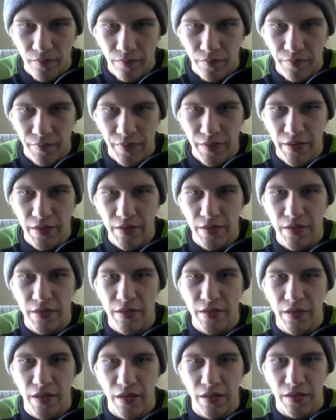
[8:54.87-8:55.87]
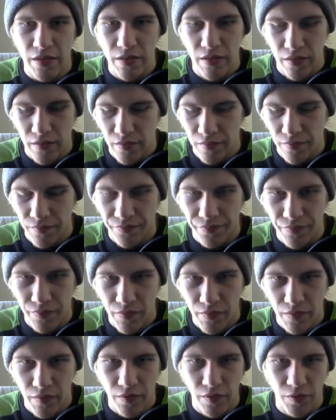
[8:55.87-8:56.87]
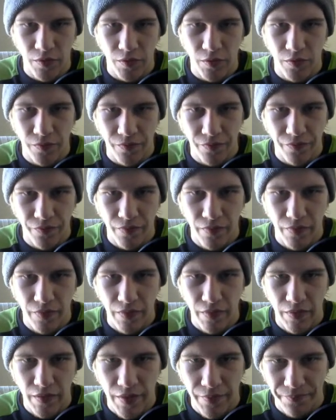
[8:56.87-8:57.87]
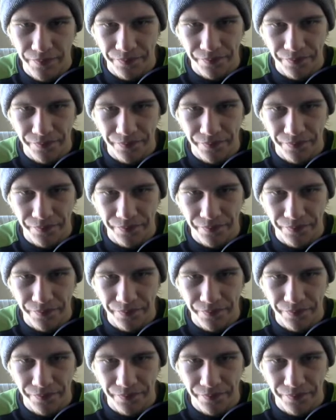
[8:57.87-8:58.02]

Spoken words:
please enter your name.